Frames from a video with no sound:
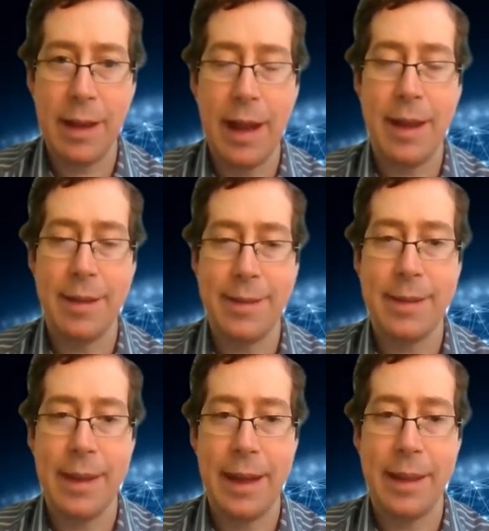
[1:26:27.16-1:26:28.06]

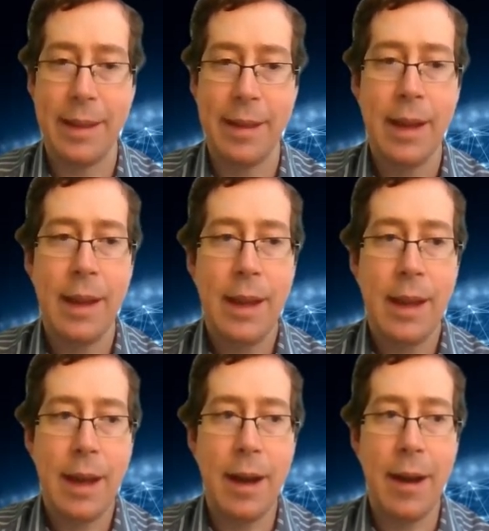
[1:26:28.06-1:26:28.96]
as and
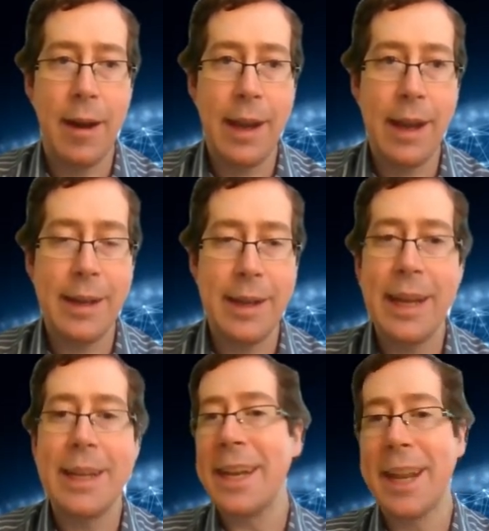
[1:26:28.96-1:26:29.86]
uh, he
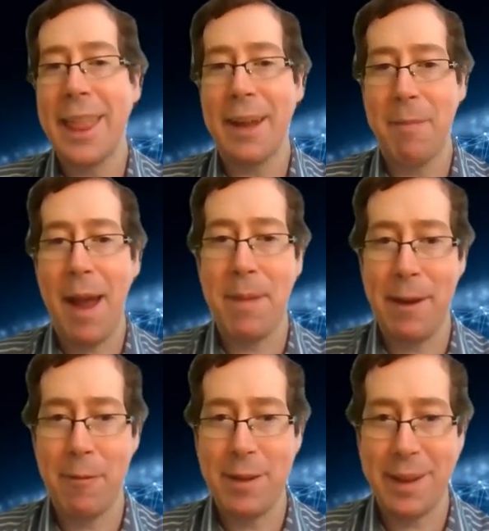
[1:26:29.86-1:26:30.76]
he didn't think
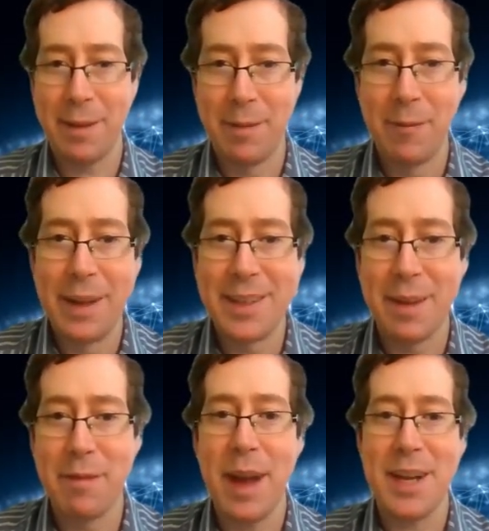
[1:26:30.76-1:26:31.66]
mapping was un, was
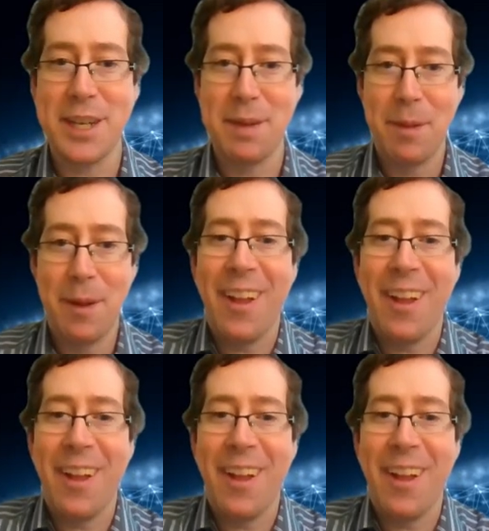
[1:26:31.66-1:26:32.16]
unfashionable